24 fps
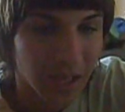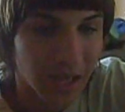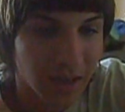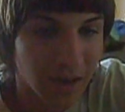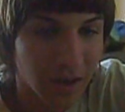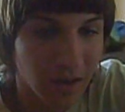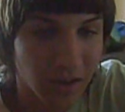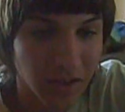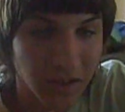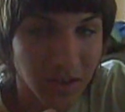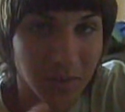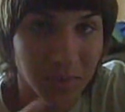
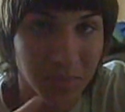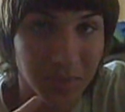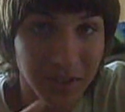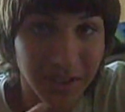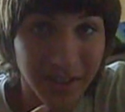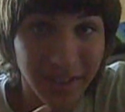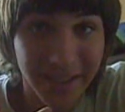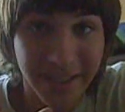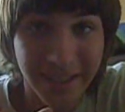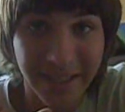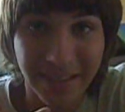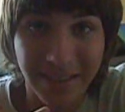called the
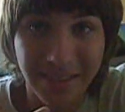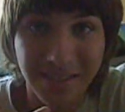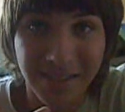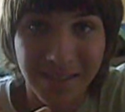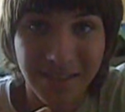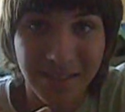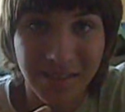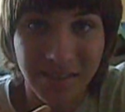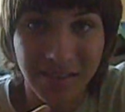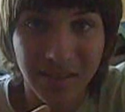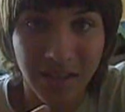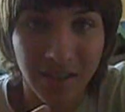
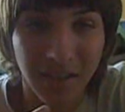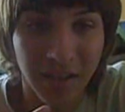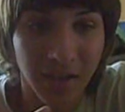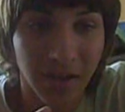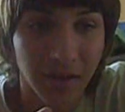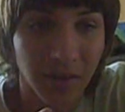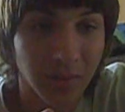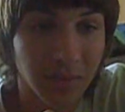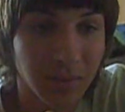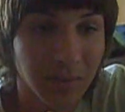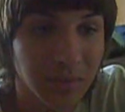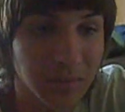police,
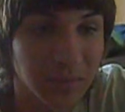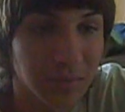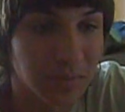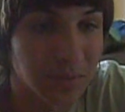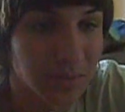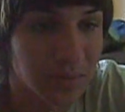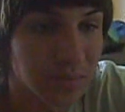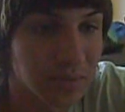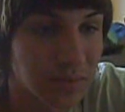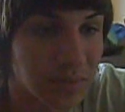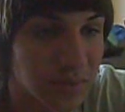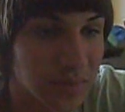
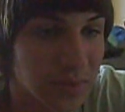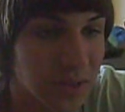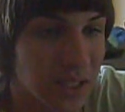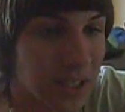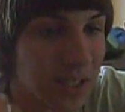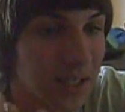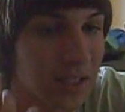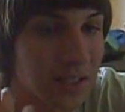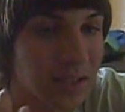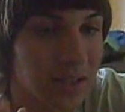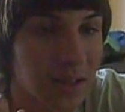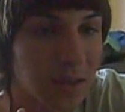
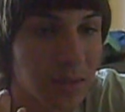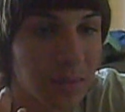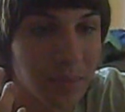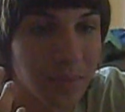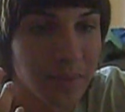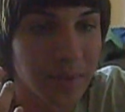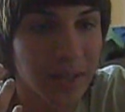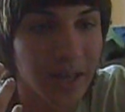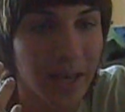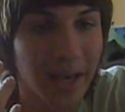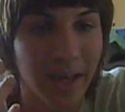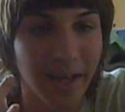telling them
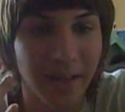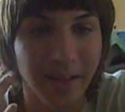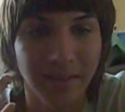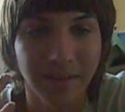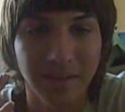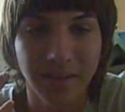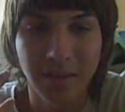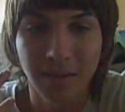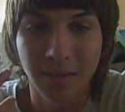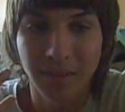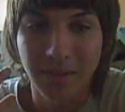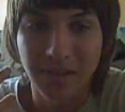that
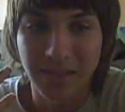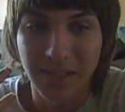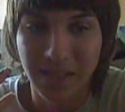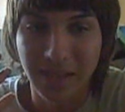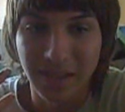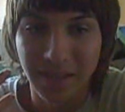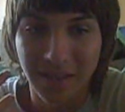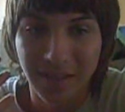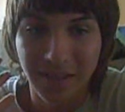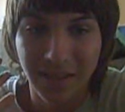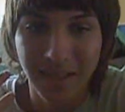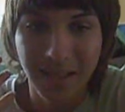there was
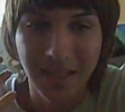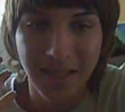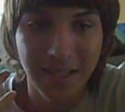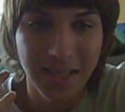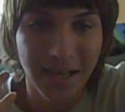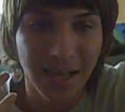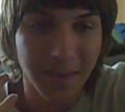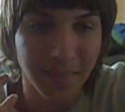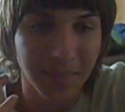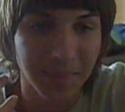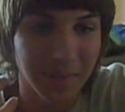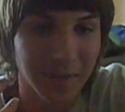a
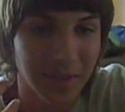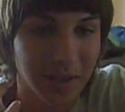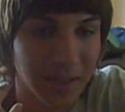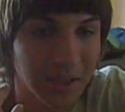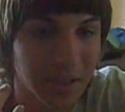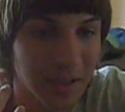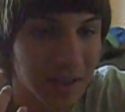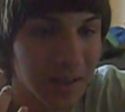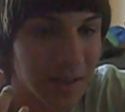kidnapper